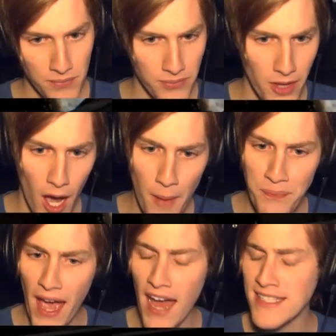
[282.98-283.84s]

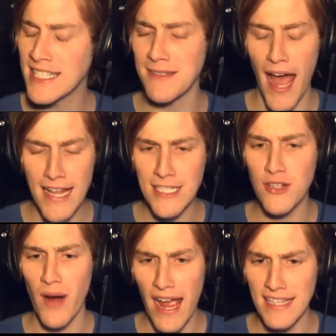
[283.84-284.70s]
Nope, that's,
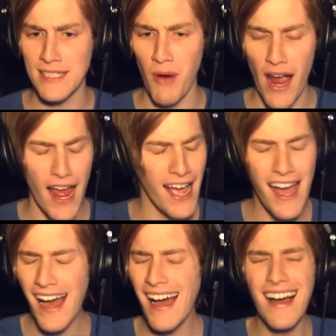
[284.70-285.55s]
that's great. Why...
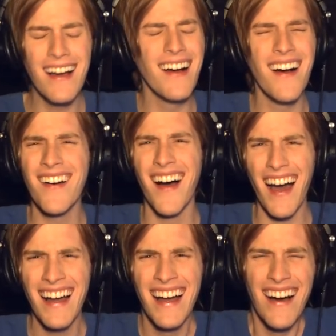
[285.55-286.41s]

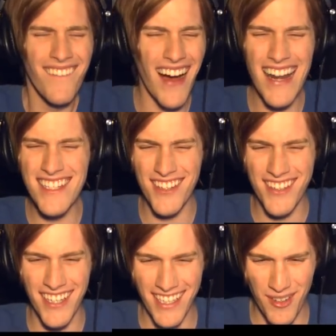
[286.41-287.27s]
Why did
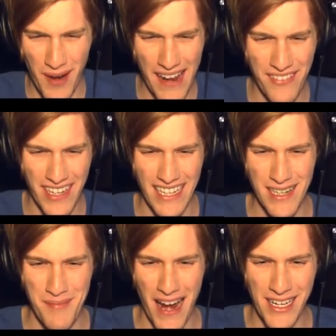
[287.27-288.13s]
you cook a raven
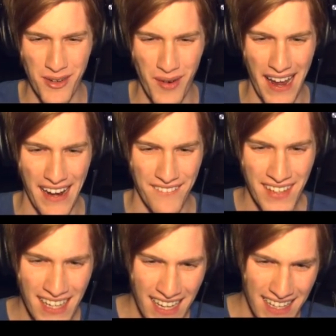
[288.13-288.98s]
in your microwave?
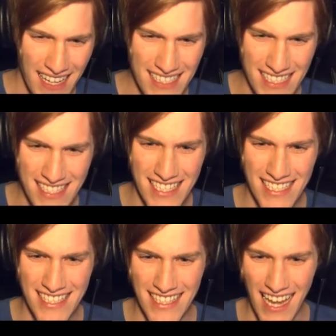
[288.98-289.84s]
That just
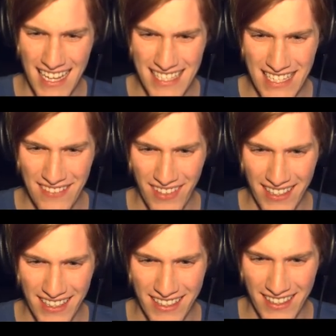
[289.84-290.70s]
does not seem
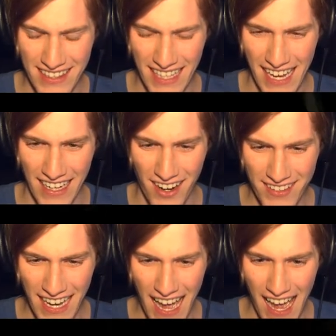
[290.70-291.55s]
like a good thing.
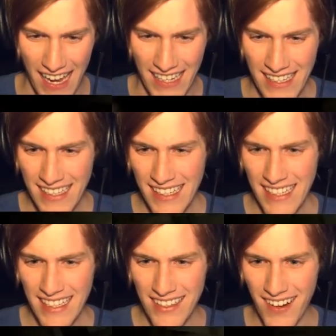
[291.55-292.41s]
Okay,
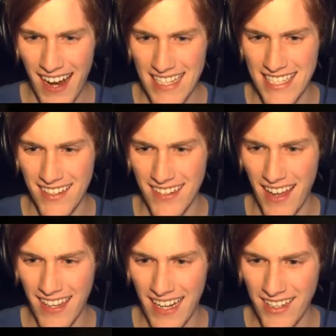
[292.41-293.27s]
great. So
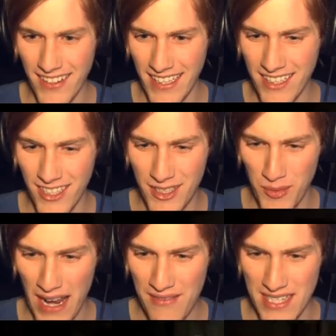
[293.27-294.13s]
now that I know they cook
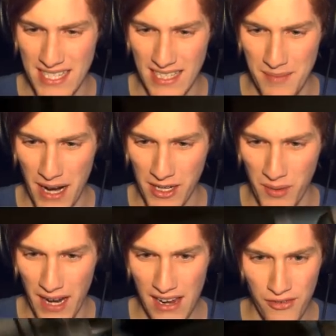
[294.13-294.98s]
ravens in their
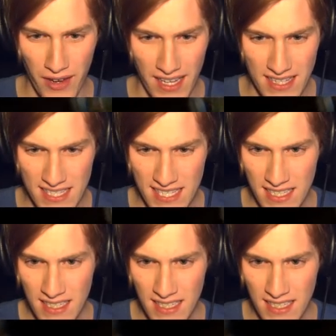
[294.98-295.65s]
microwave and